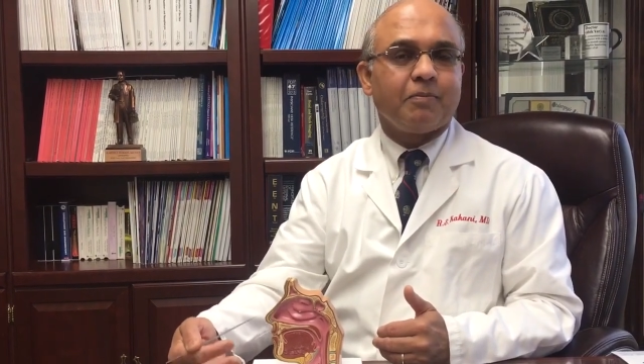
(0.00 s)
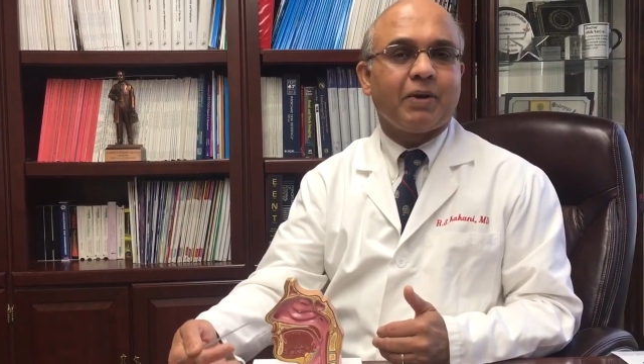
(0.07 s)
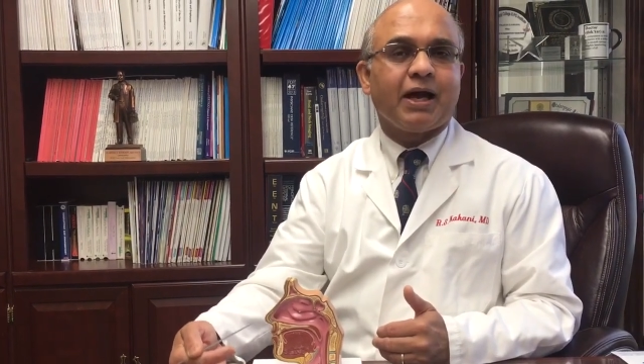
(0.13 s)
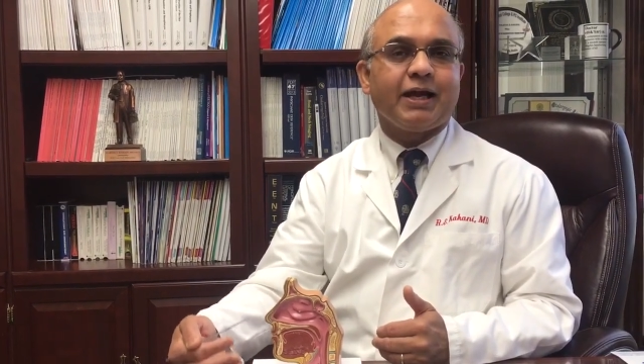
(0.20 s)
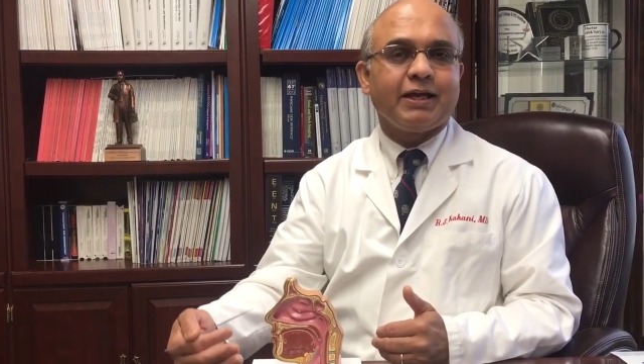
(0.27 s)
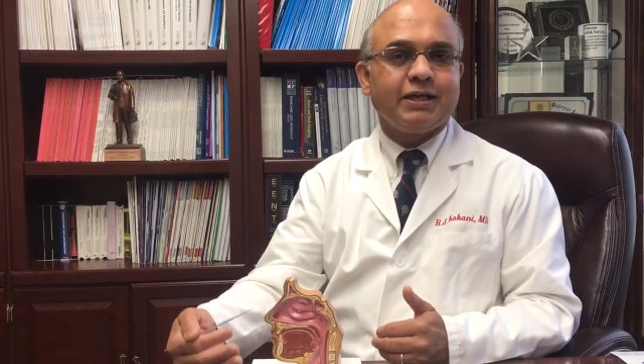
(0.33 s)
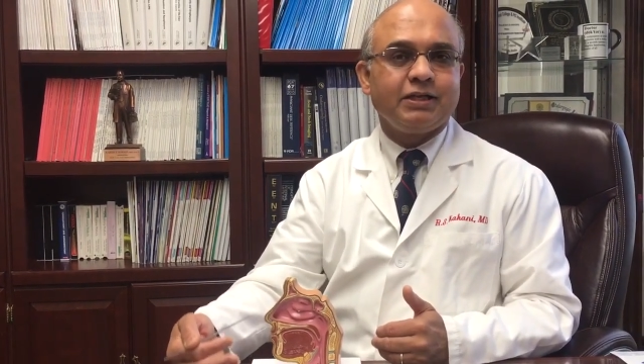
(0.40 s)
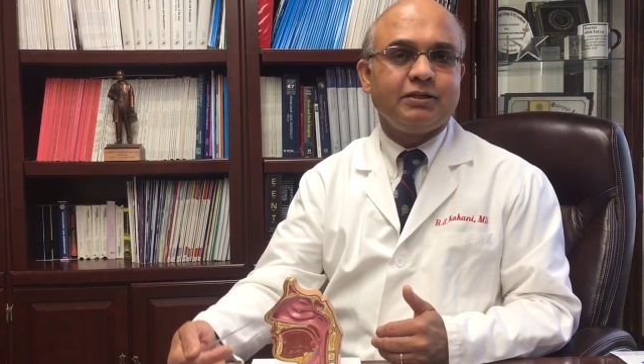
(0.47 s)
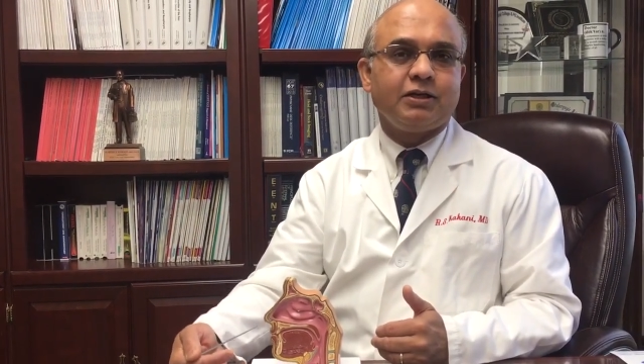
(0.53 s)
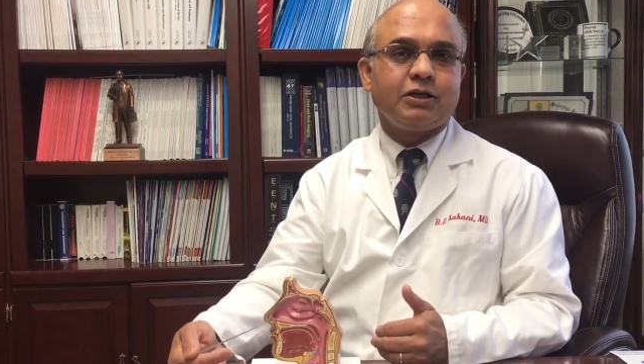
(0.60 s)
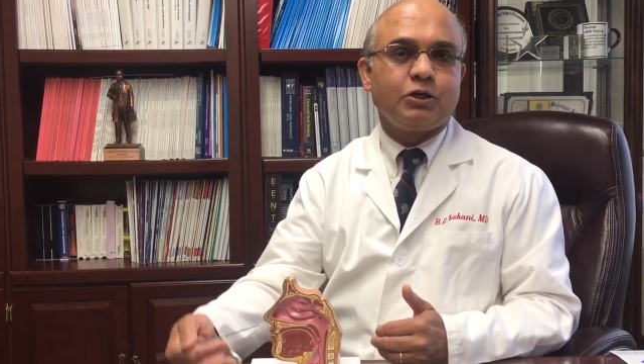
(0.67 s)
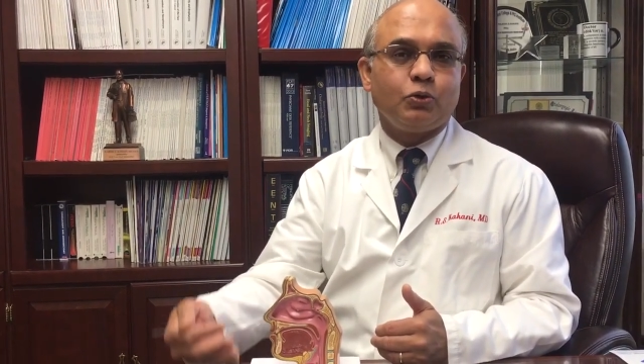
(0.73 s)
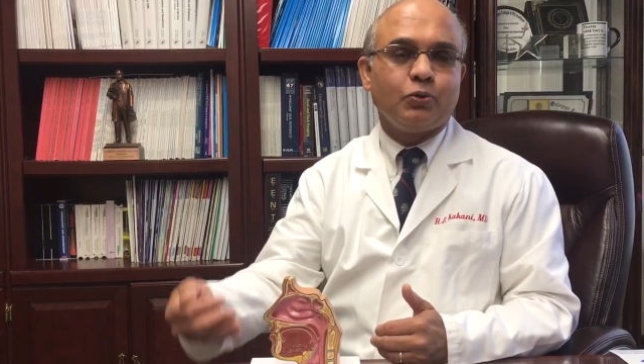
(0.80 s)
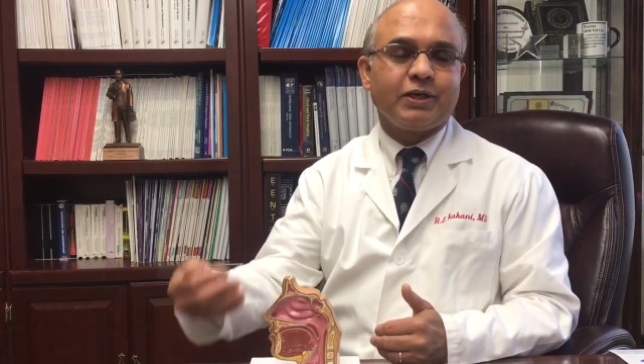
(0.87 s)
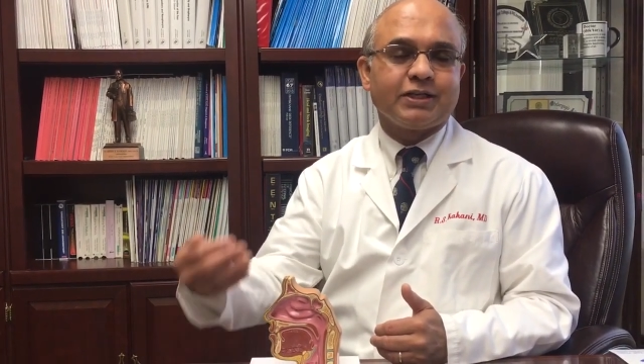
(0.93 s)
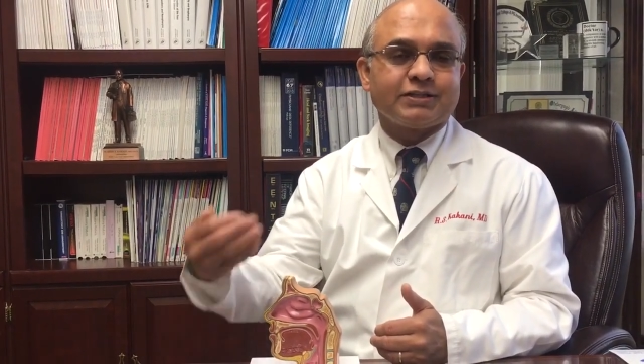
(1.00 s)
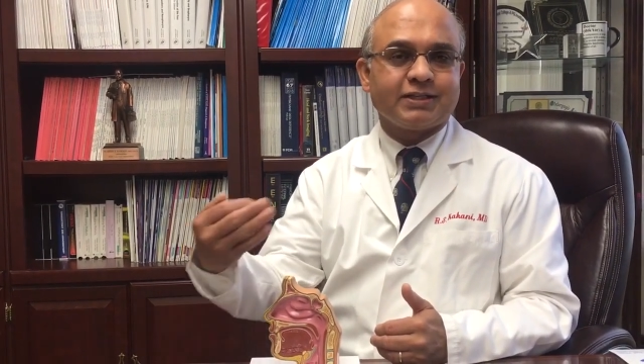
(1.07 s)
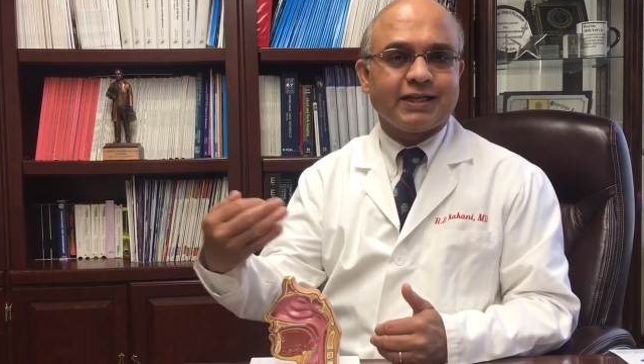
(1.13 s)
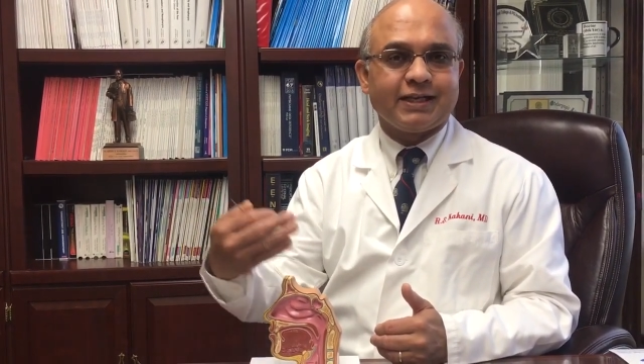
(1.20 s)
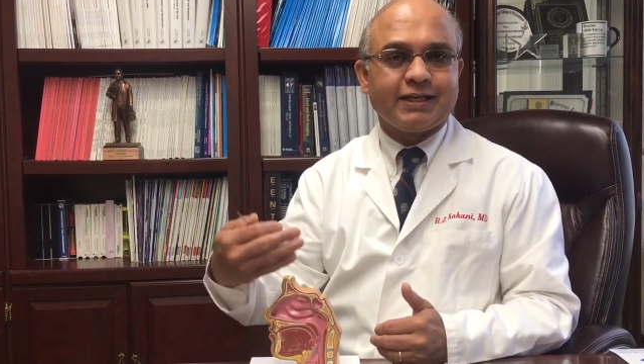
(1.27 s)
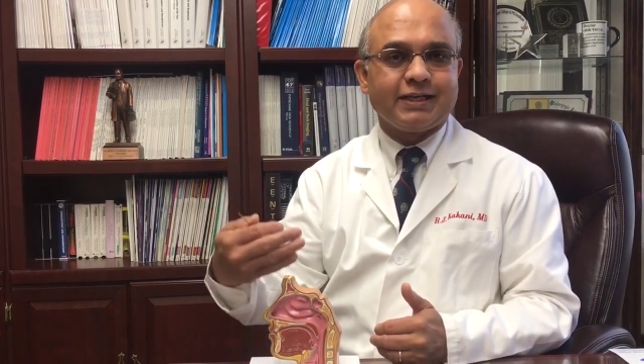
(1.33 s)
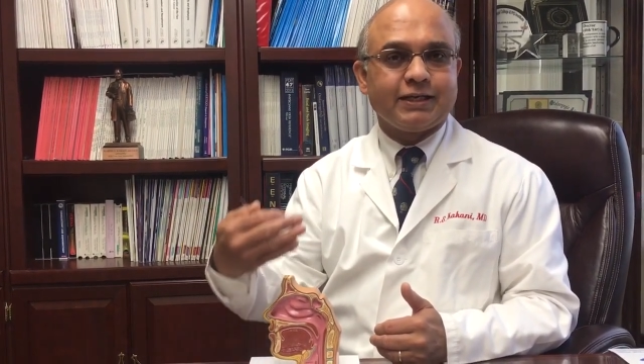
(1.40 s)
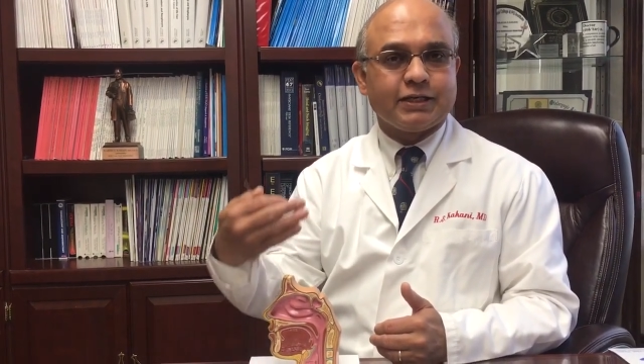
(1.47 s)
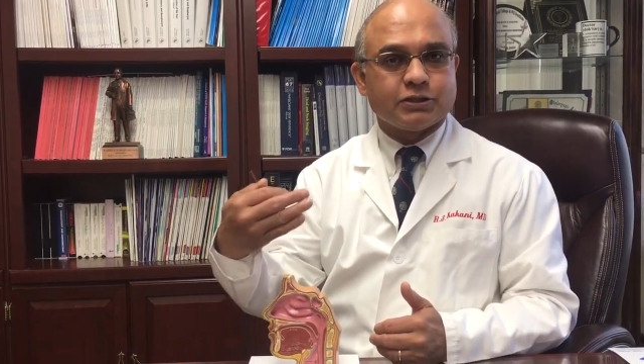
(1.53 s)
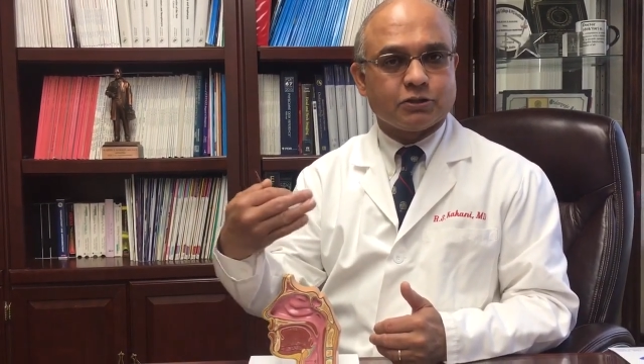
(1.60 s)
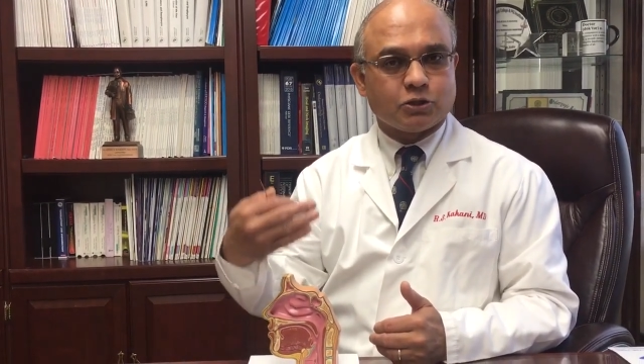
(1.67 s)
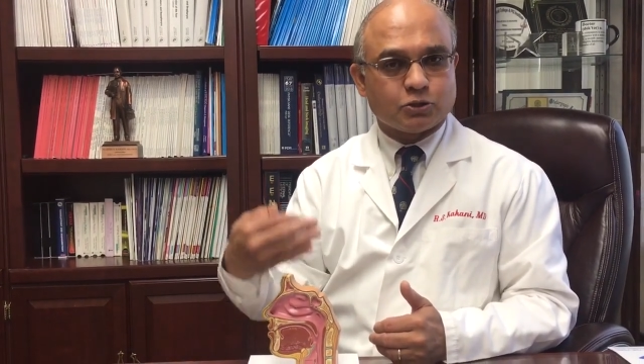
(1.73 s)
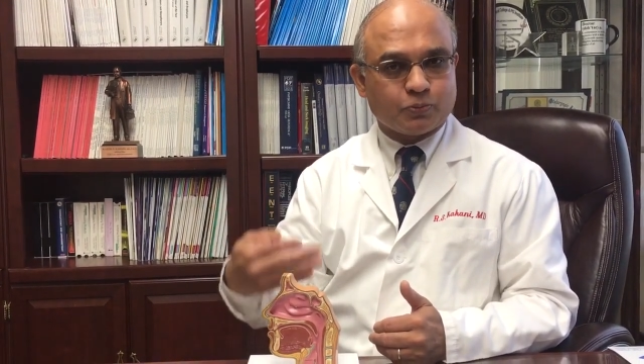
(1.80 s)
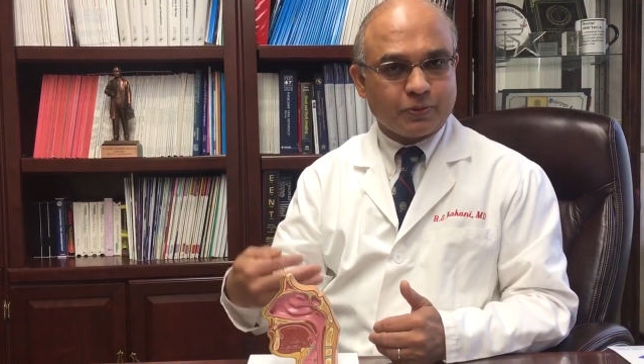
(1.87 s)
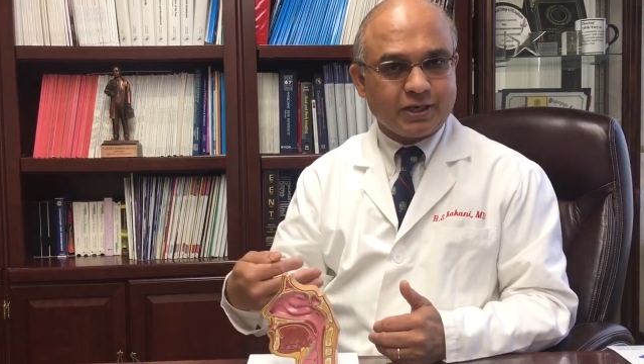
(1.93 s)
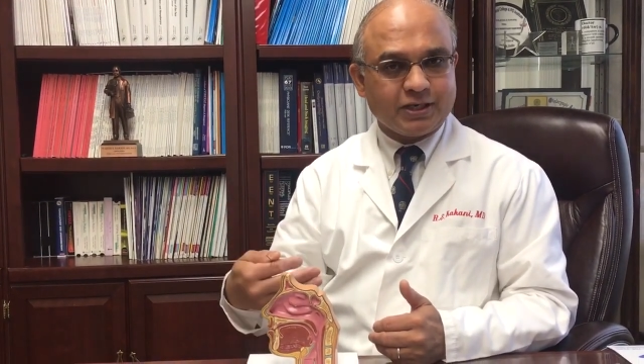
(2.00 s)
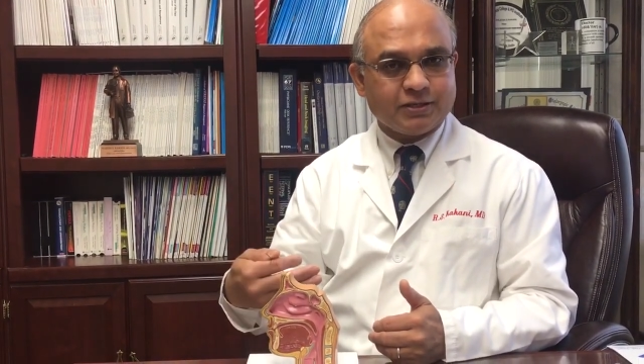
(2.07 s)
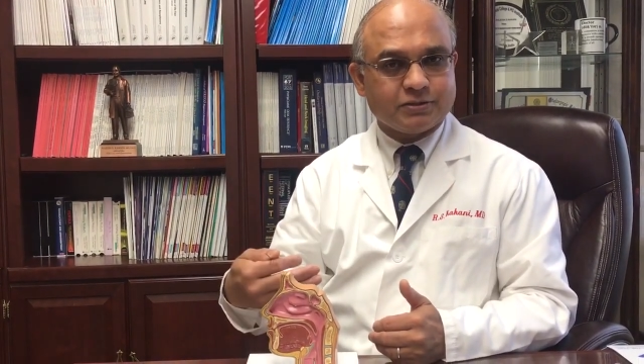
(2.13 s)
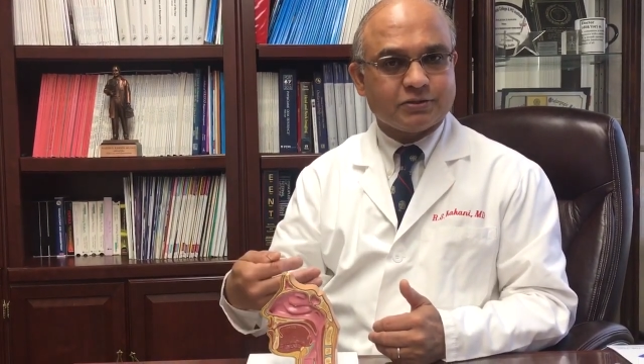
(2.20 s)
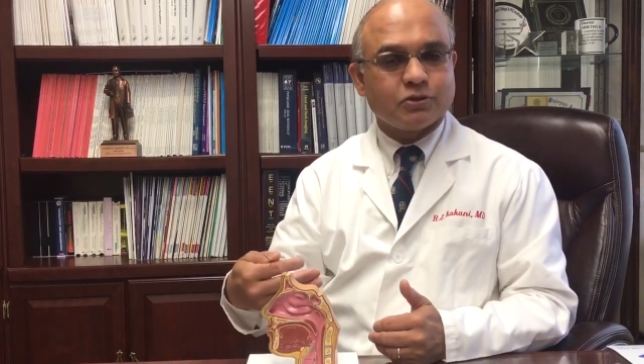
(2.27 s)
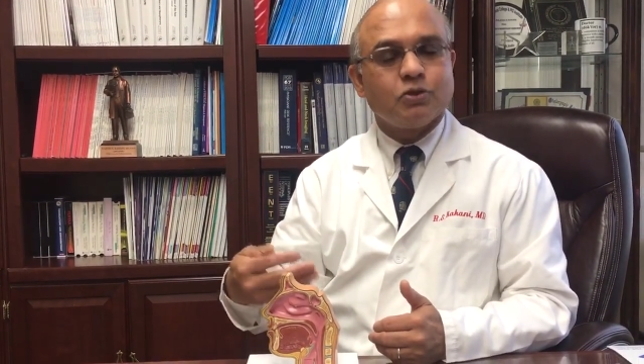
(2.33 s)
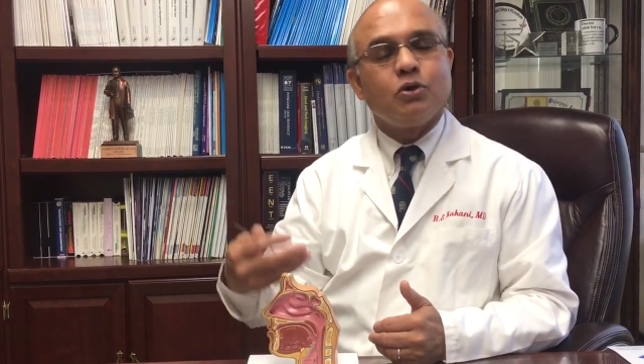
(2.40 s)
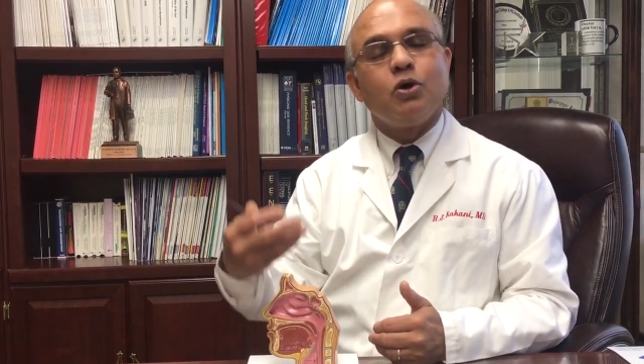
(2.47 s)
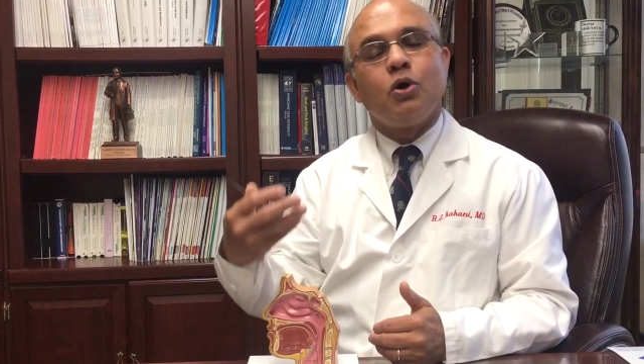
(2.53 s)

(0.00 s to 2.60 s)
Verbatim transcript: by either doing saline nasal sprays